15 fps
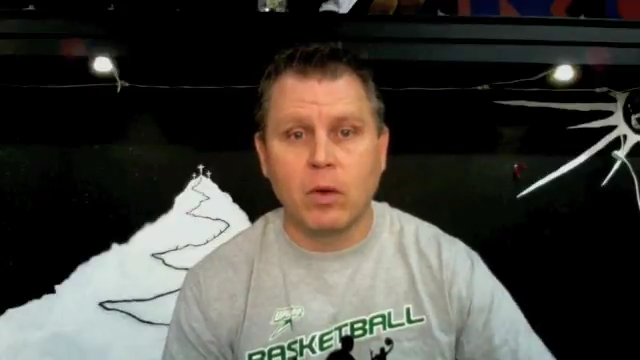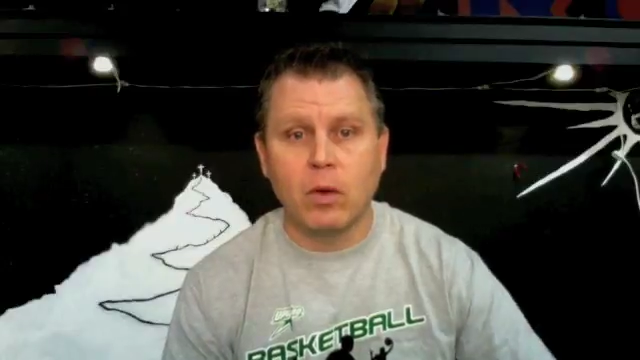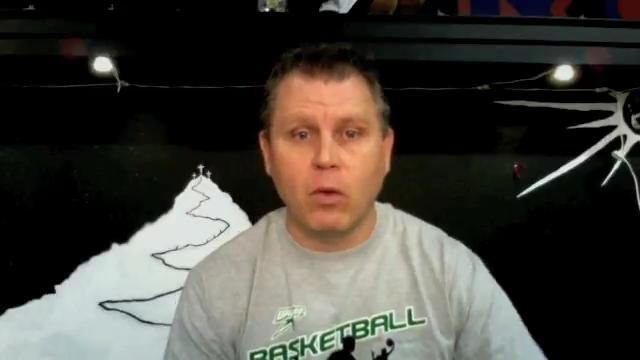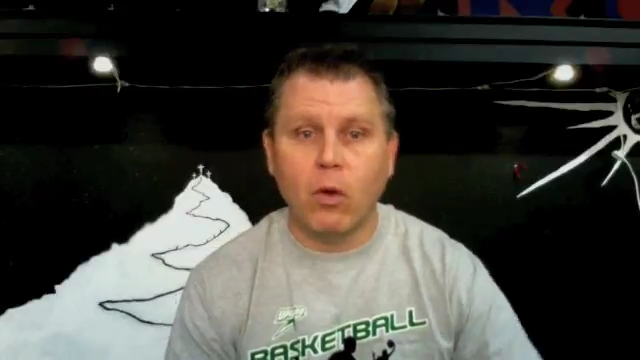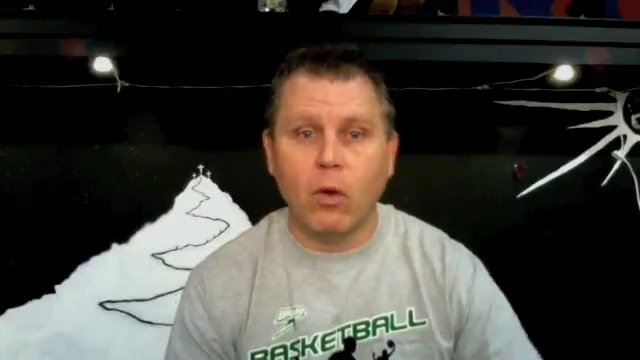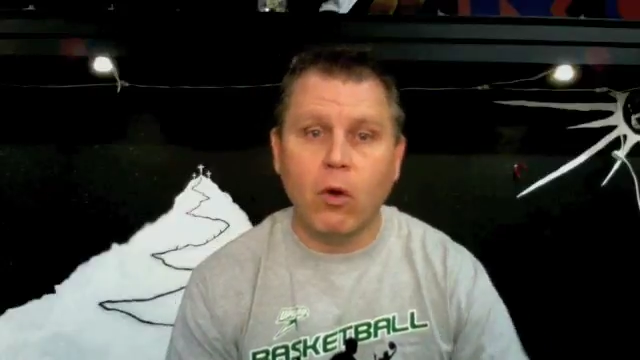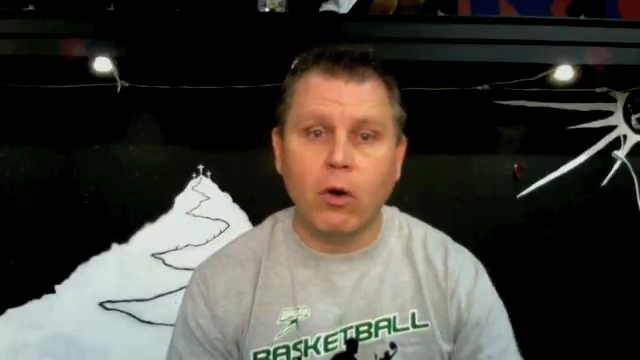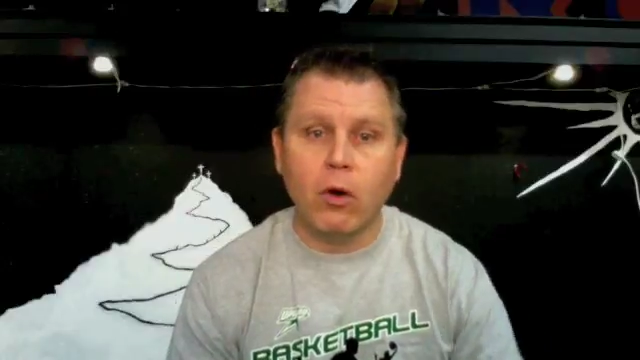
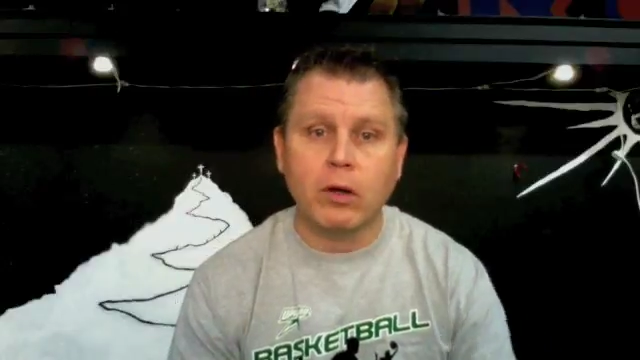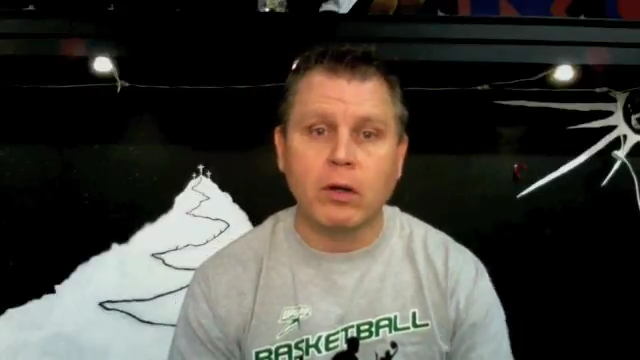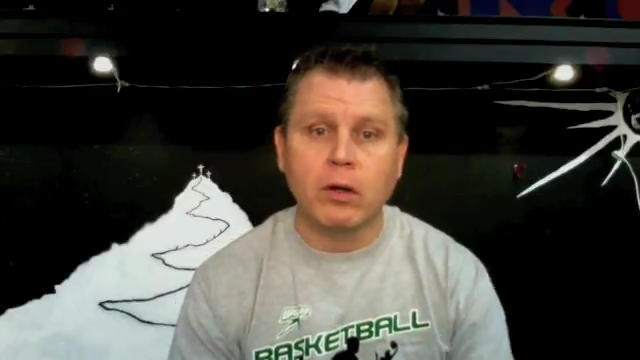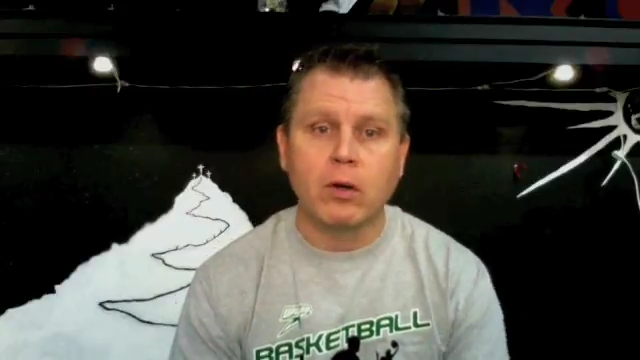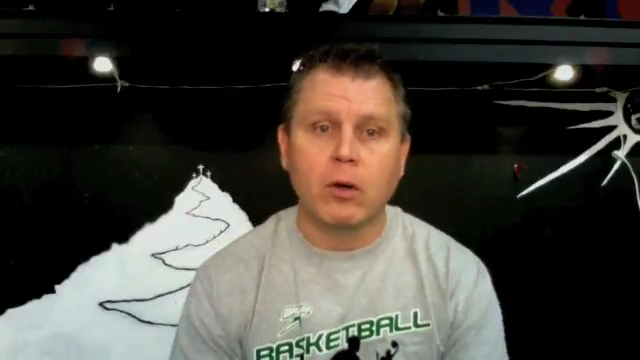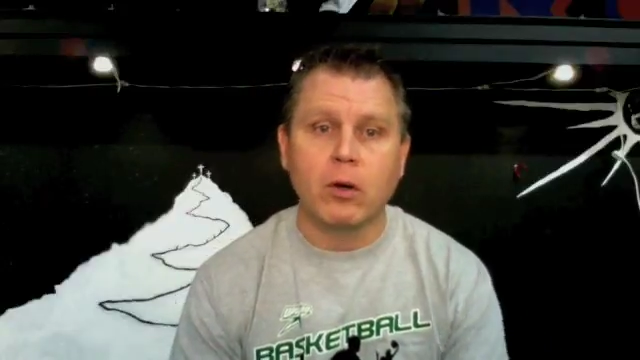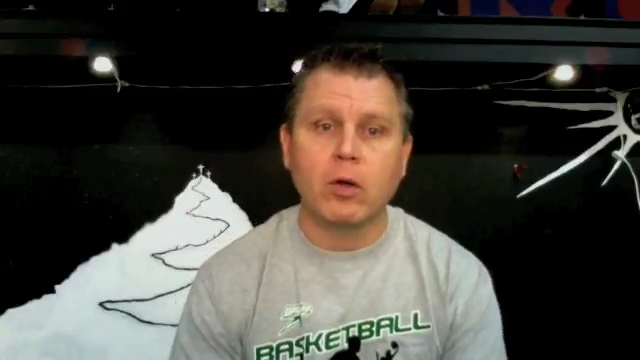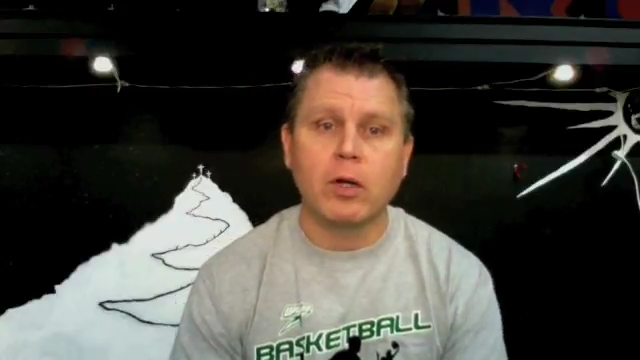Or
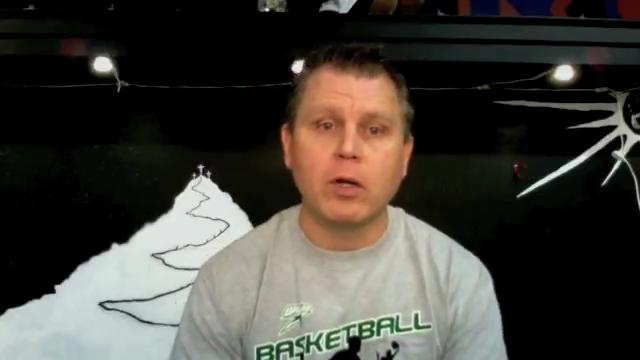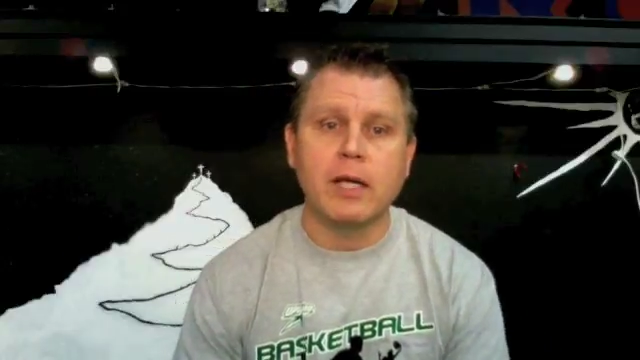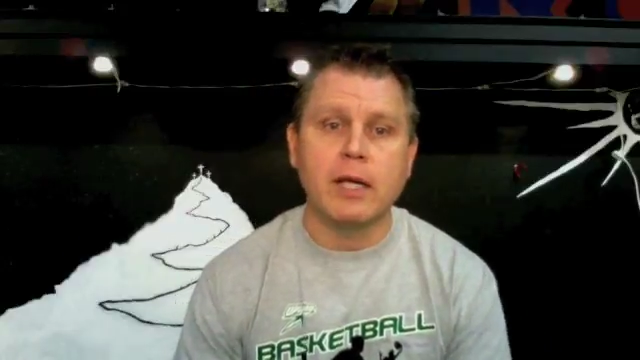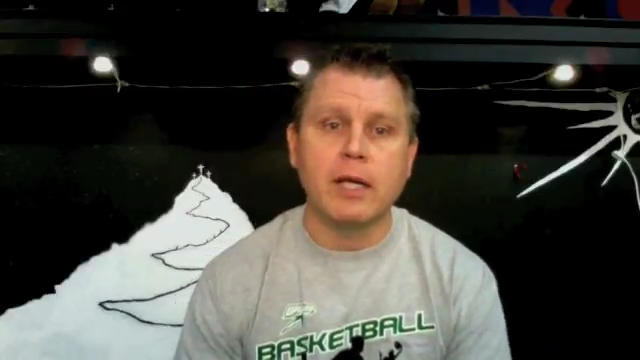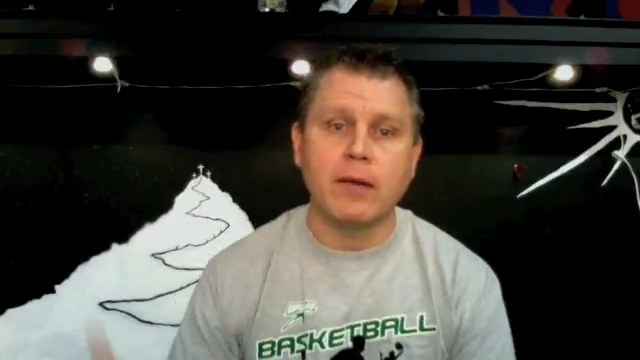are you leading